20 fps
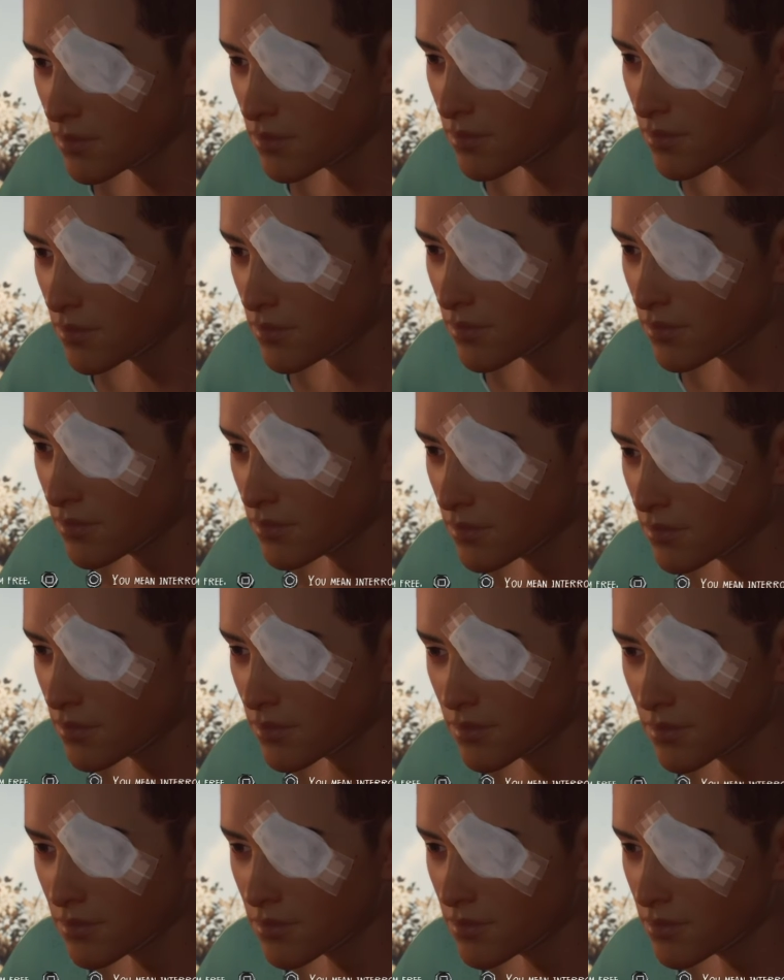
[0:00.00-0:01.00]

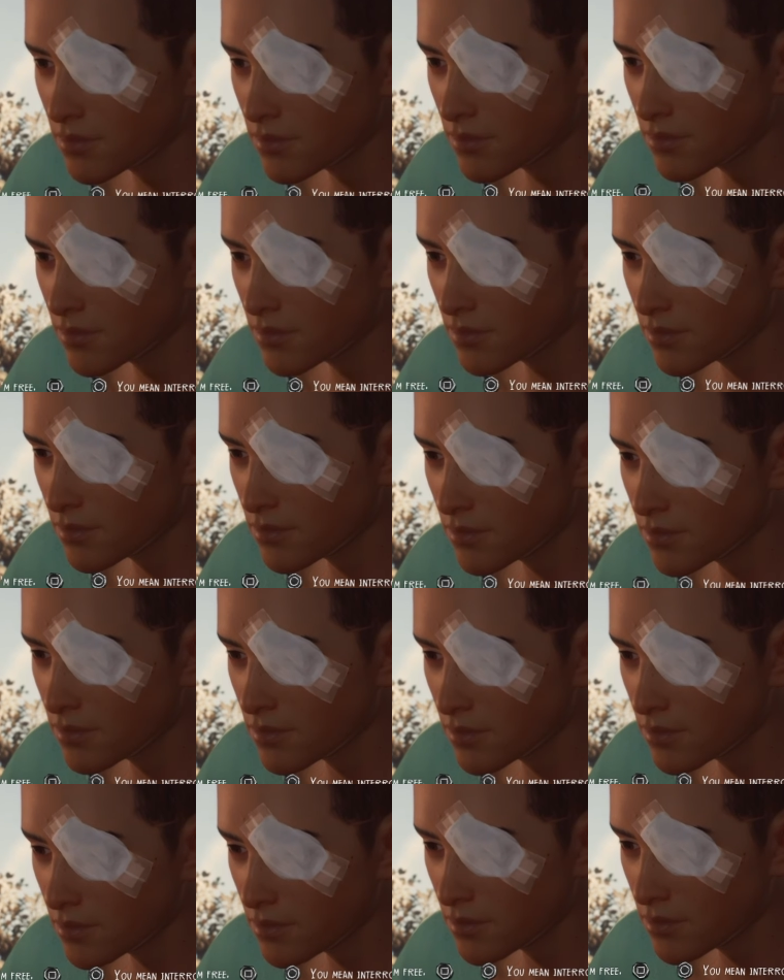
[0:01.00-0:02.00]

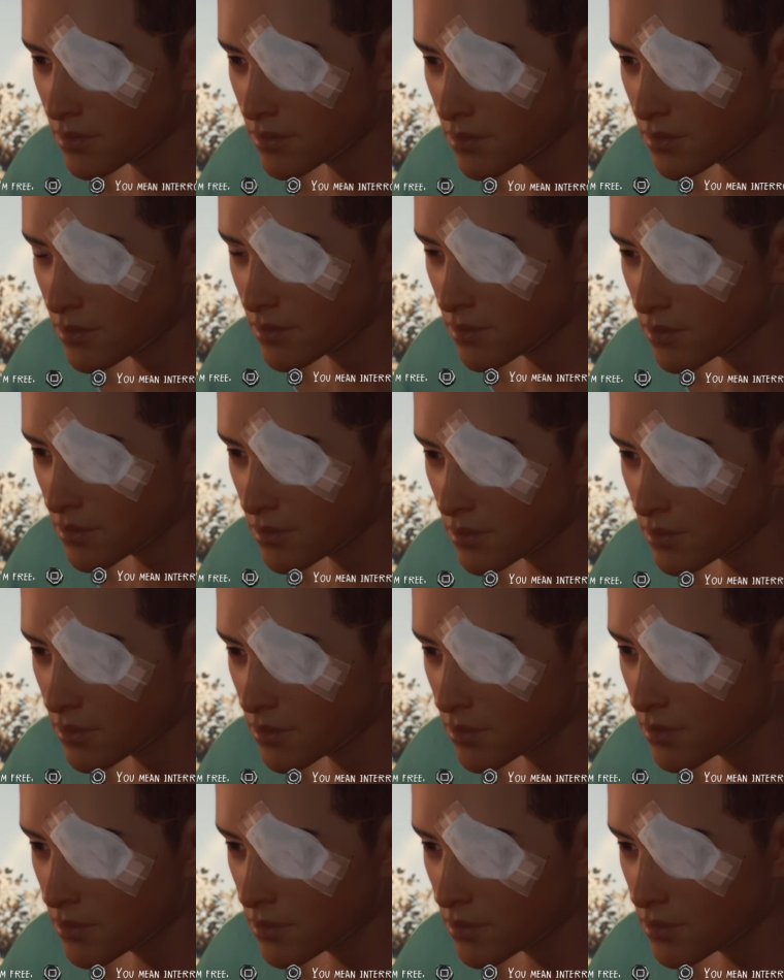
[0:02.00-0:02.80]
(no one is talking)